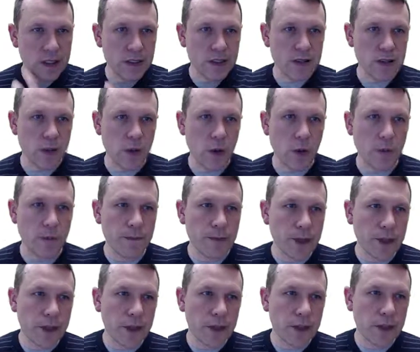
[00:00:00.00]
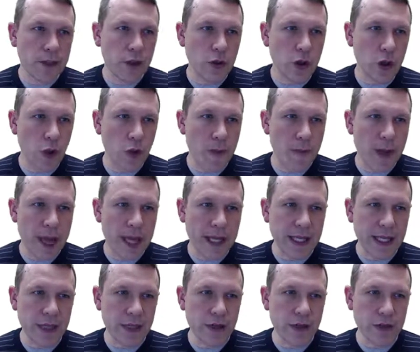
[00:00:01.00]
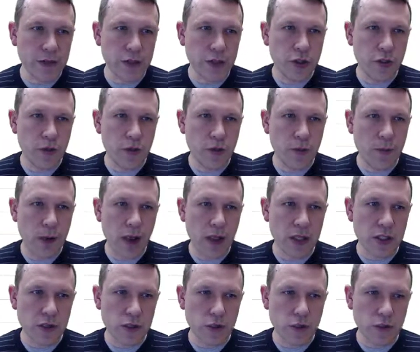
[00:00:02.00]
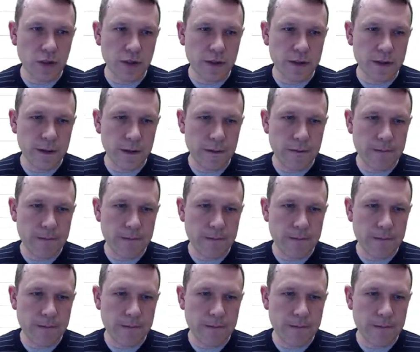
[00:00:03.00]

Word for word: So, so going back here to the modules,